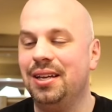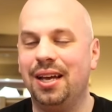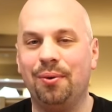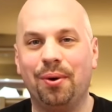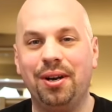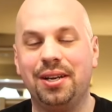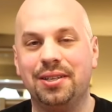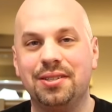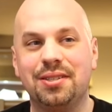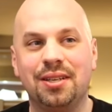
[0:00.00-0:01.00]
And what it
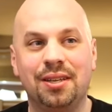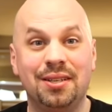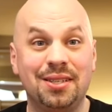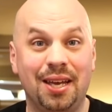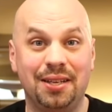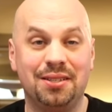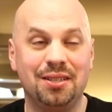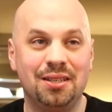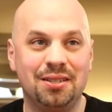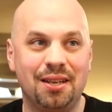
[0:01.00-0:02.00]
is, in this case,
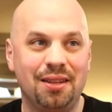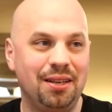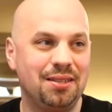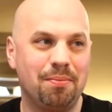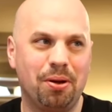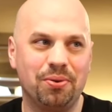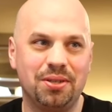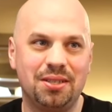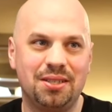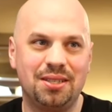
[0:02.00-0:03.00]
is I think it's about
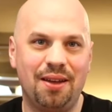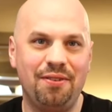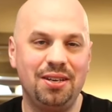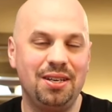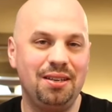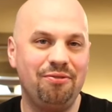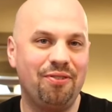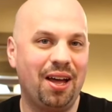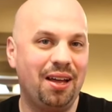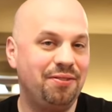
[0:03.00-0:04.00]

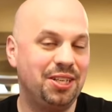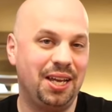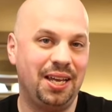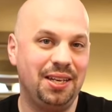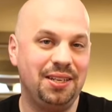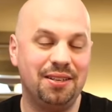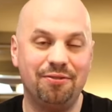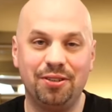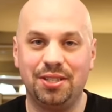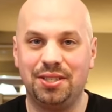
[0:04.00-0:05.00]
75 to 80
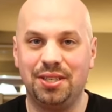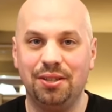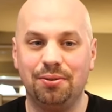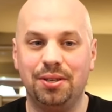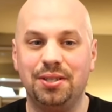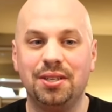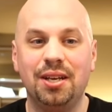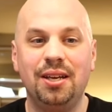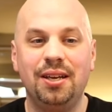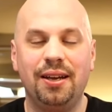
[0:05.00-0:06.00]
different distilleries,
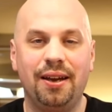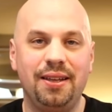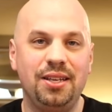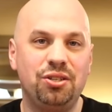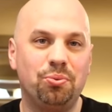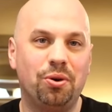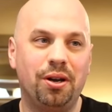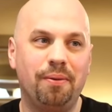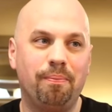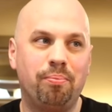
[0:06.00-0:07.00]
and each
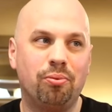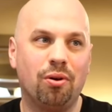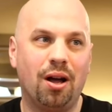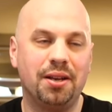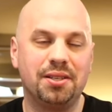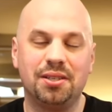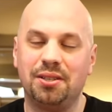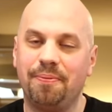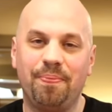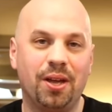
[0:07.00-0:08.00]
one brought
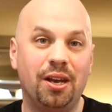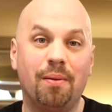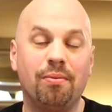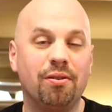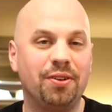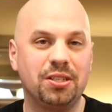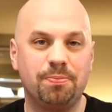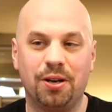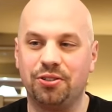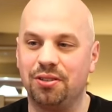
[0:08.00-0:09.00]
a number of
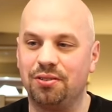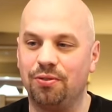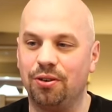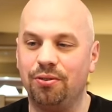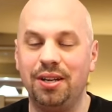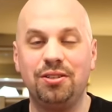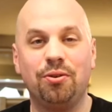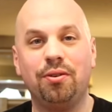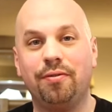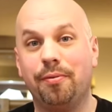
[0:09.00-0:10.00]
expressions for a grand
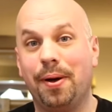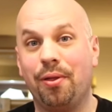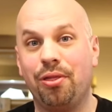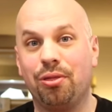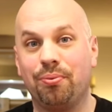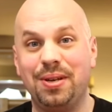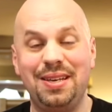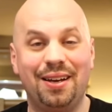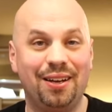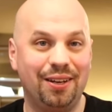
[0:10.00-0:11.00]
total of about
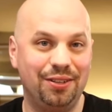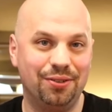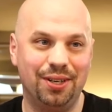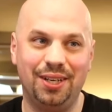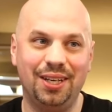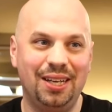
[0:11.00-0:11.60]
300